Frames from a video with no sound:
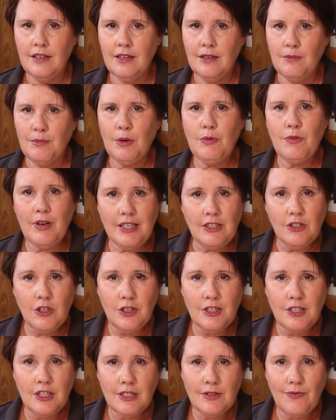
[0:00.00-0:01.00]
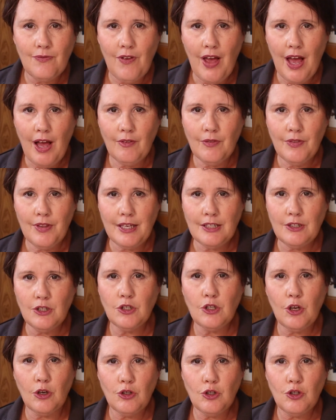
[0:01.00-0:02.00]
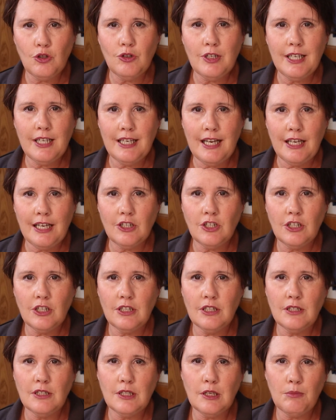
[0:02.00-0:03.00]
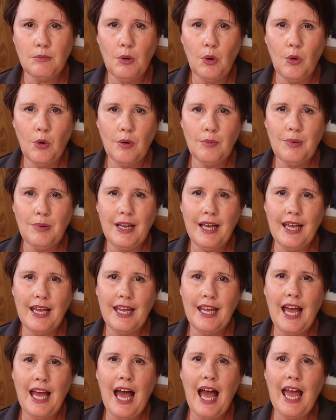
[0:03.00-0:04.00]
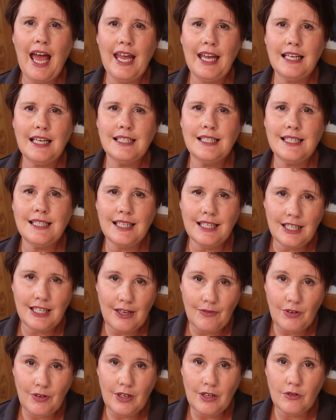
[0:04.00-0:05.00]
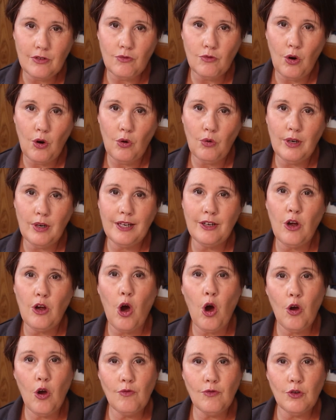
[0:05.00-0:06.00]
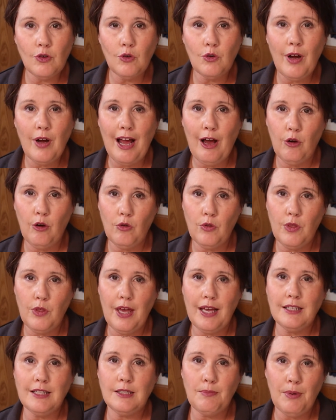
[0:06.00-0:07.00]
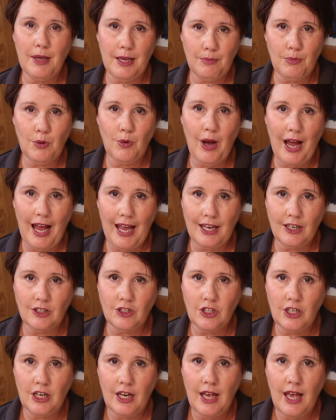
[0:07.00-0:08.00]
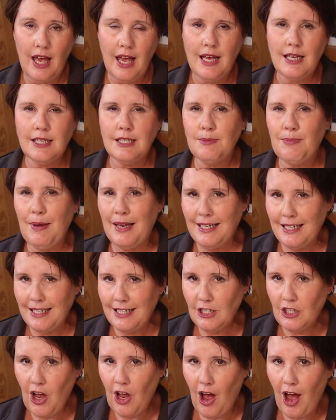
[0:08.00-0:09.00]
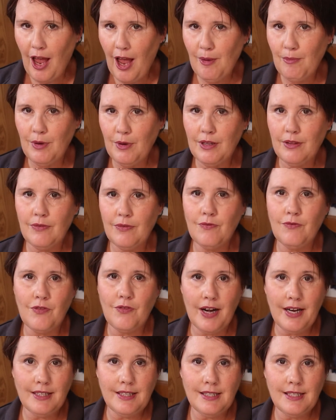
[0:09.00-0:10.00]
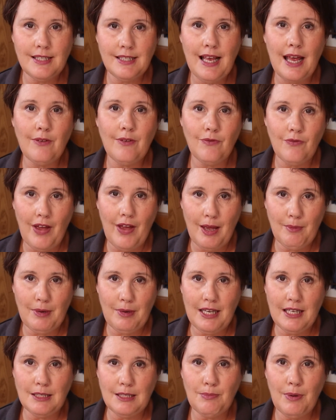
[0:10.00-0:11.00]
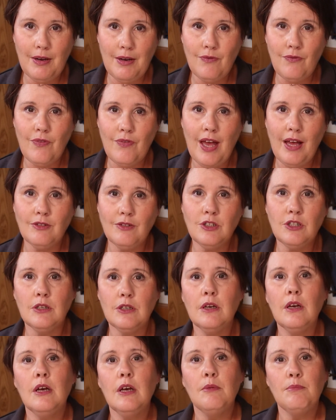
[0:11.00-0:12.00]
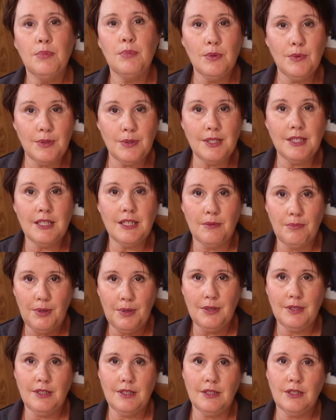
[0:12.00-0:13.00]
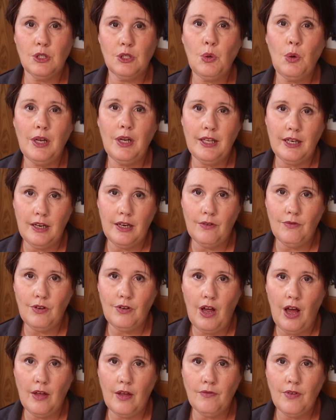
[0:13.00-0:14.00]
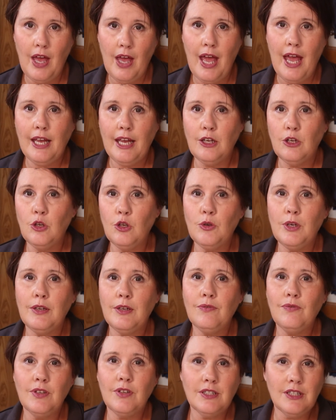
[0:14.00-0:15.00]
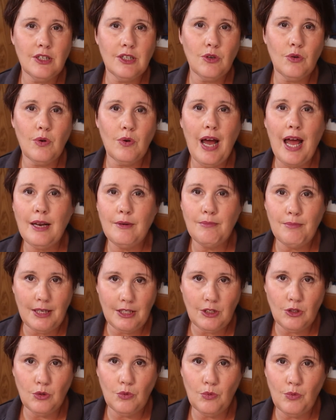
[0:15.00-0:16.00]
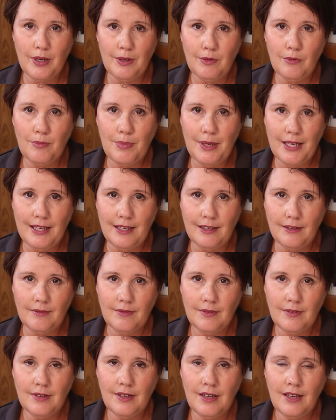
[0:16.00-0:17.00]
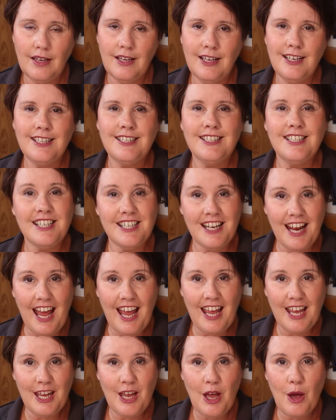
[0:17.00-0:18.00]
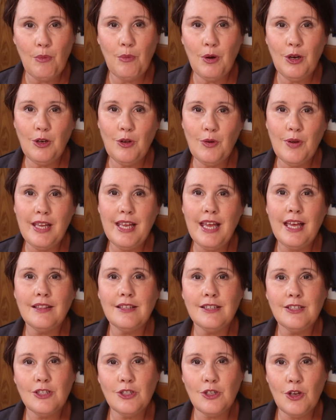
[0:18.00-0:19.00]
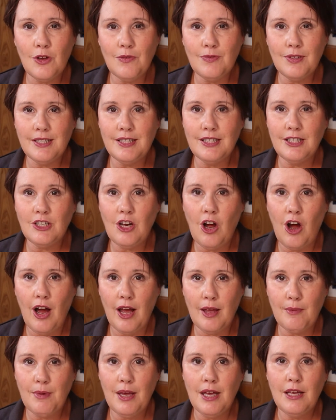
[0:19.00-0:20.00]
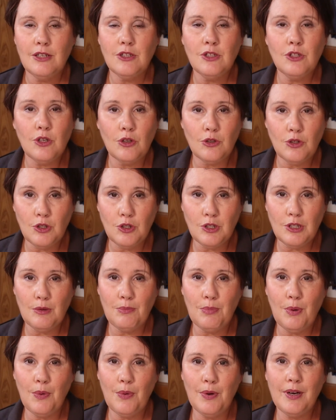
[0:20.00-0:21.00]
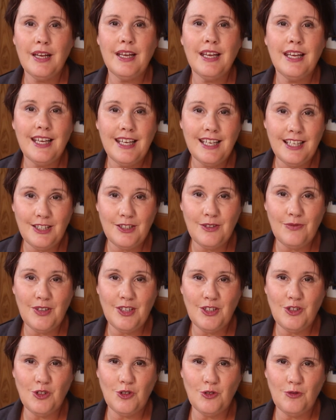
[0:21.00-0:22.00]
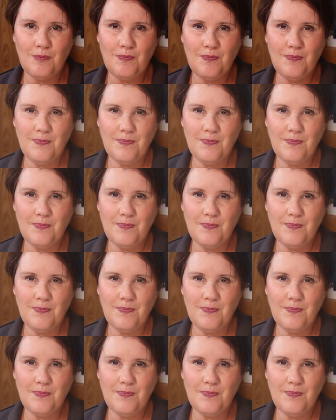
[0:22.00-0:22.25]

But research has found that social connection and support play a significant role in overall health as people age. Spending time with friends and family has been found to boost a person's quality of life, including physical and mental well-being. Today, we're looking at the service type social support individual.